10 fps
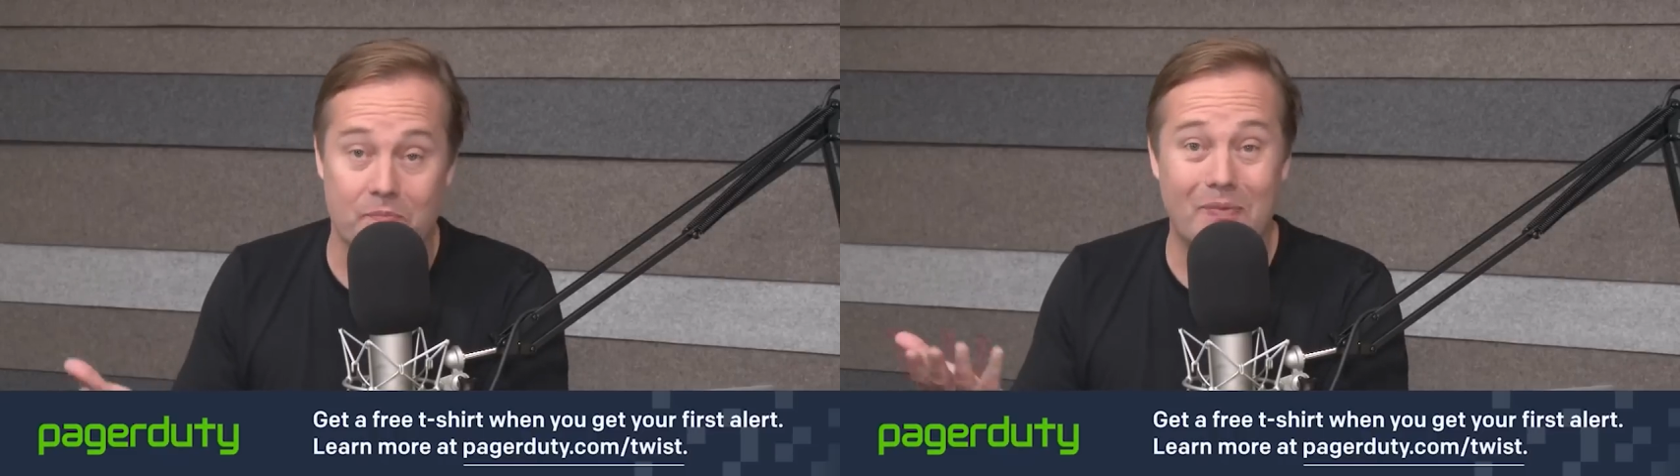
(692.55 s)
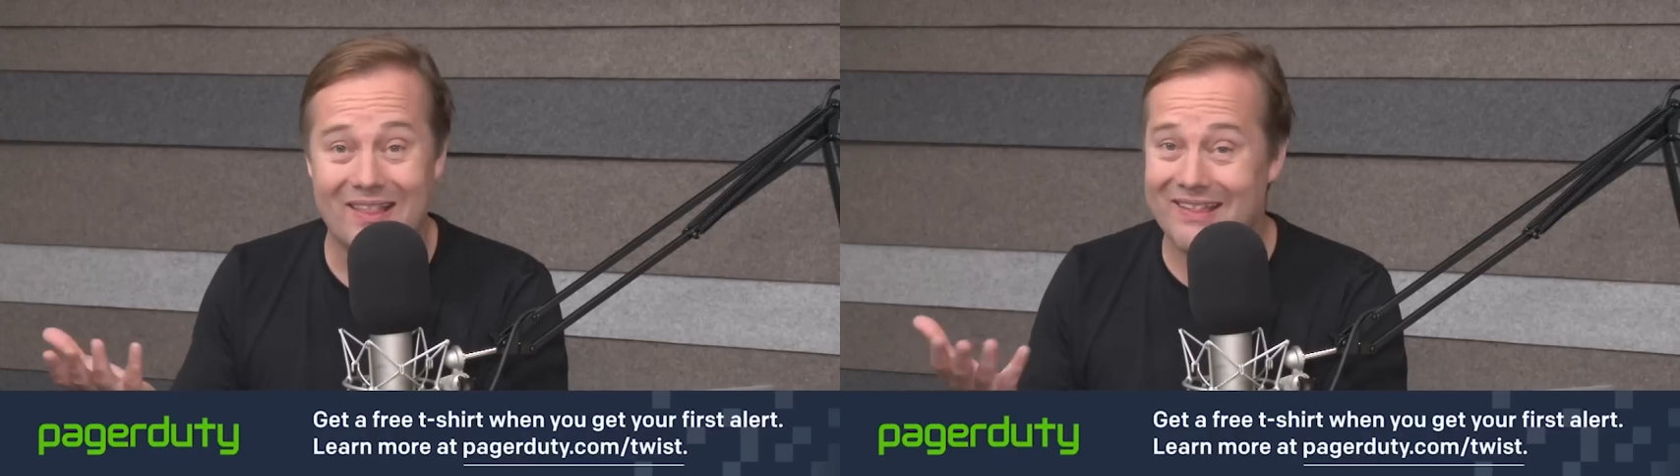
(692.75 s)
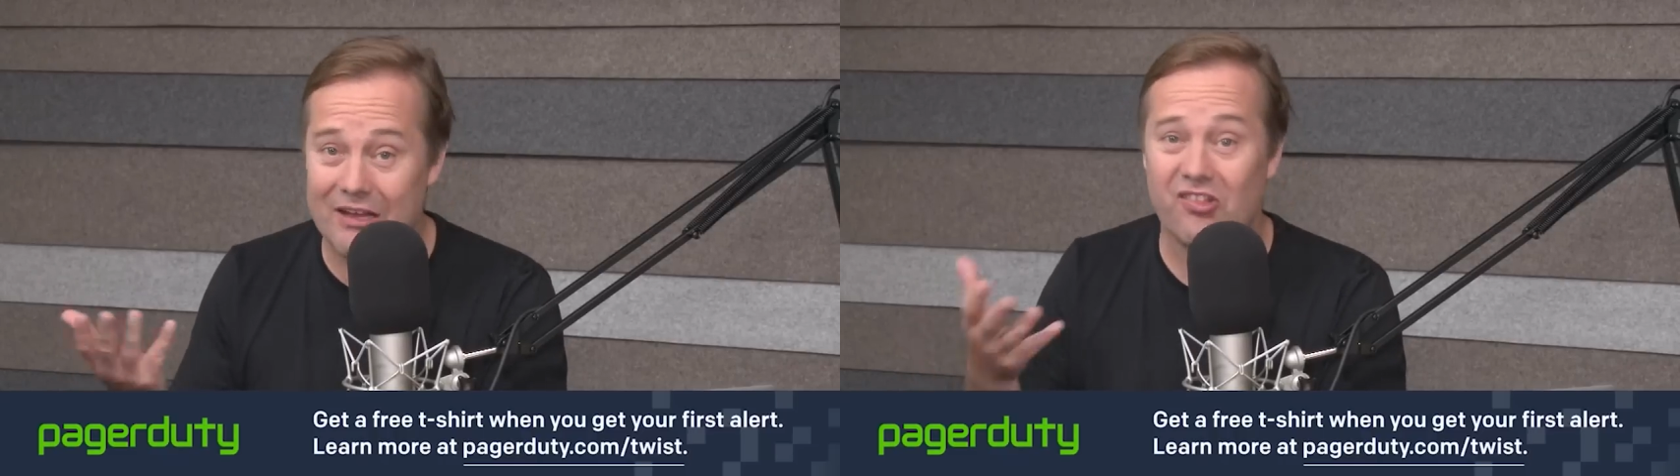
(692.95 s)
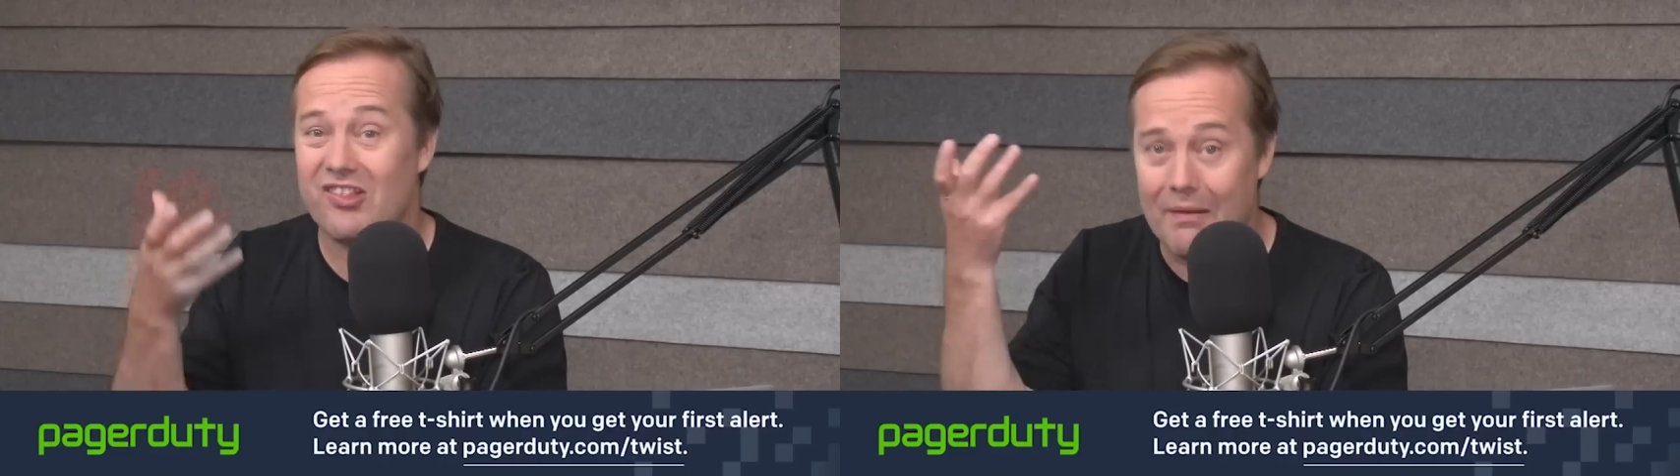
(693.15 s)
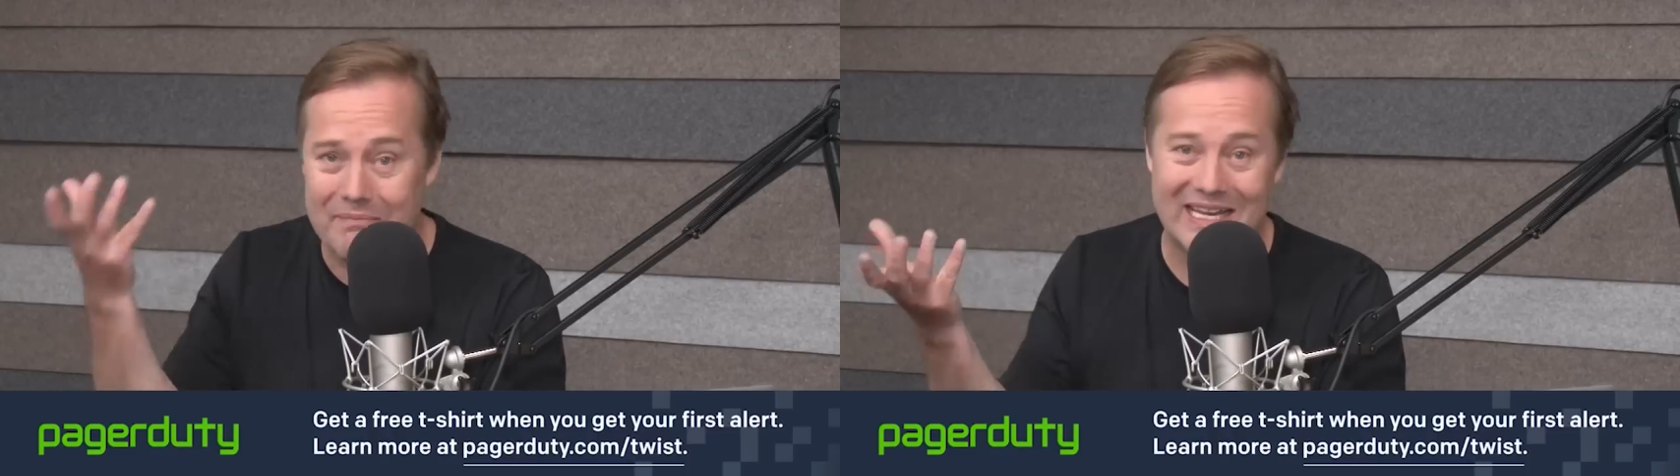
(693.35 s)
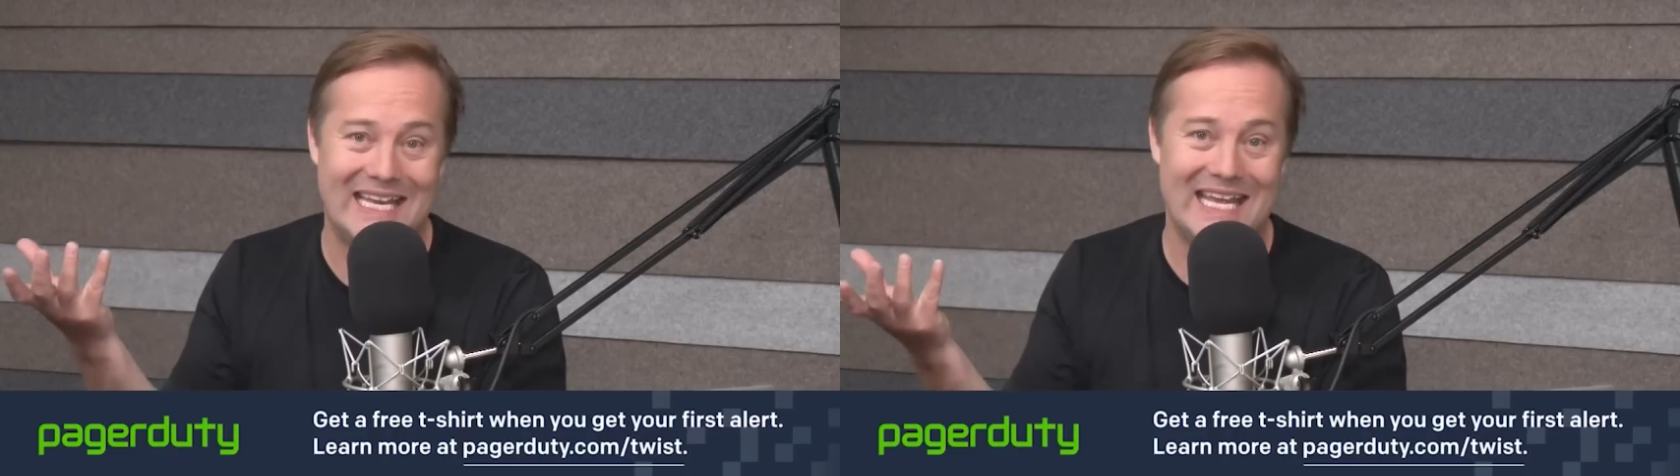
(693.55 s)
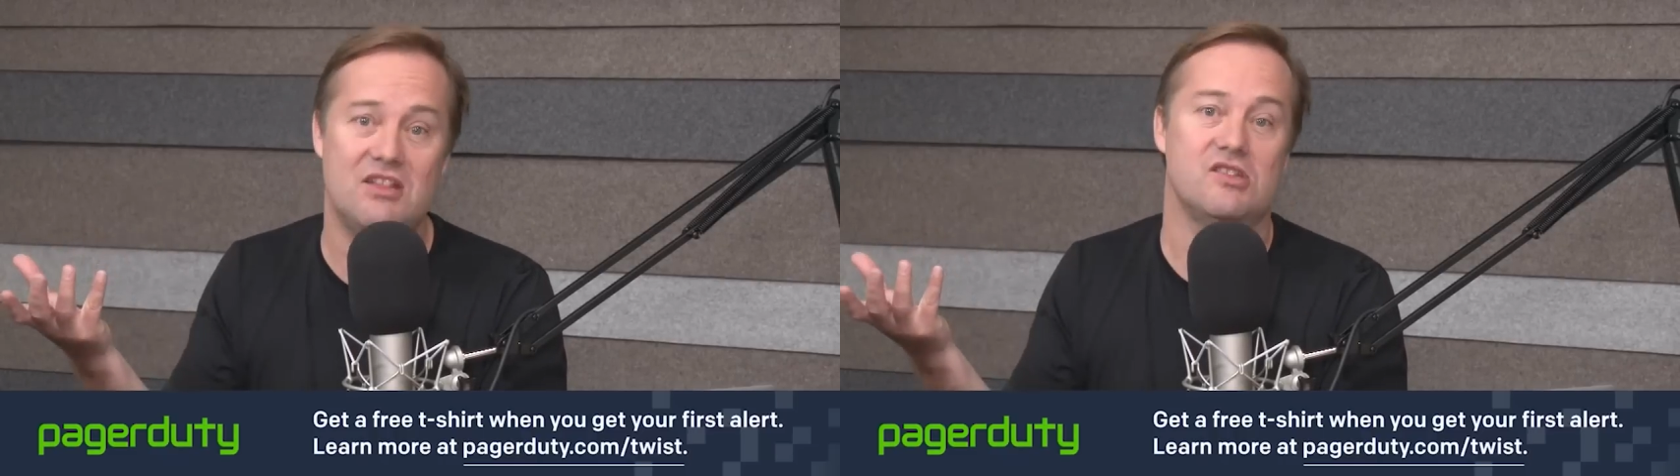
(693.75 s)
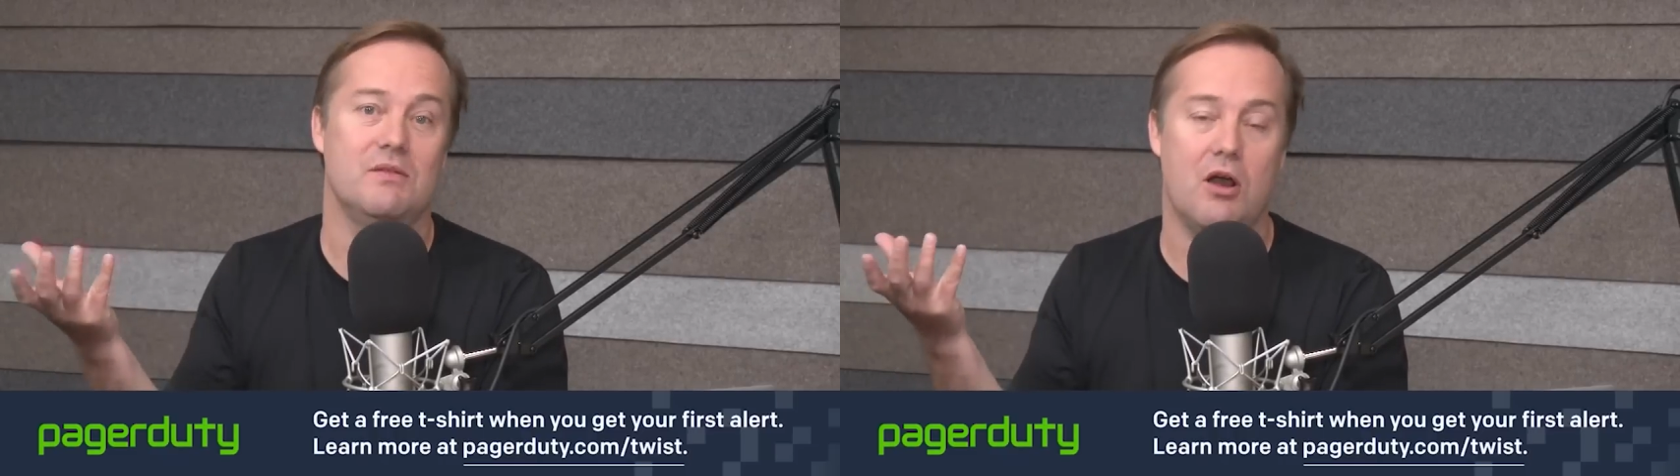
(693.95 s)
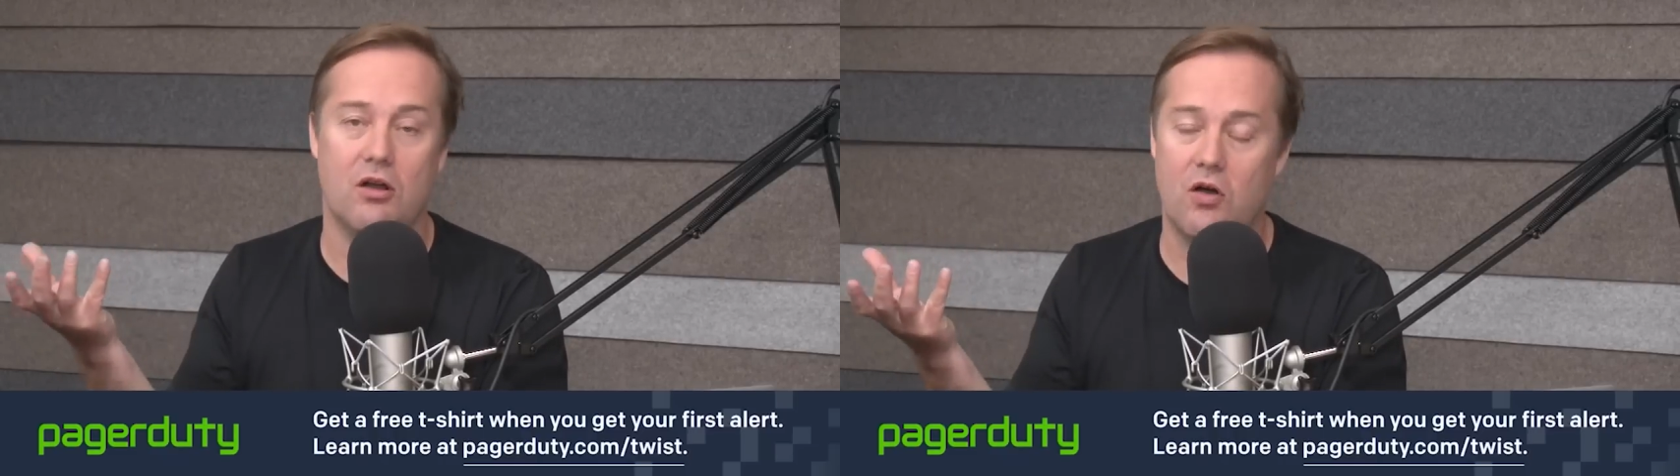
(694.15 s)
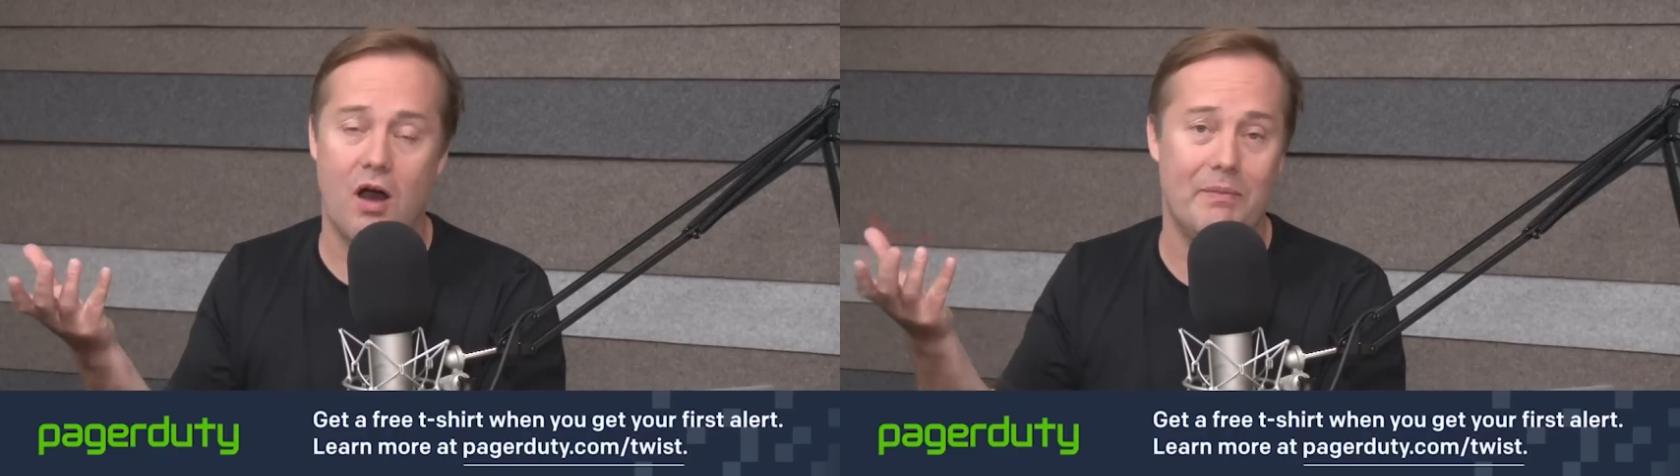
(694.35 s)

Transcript: but still somebody needs to be on call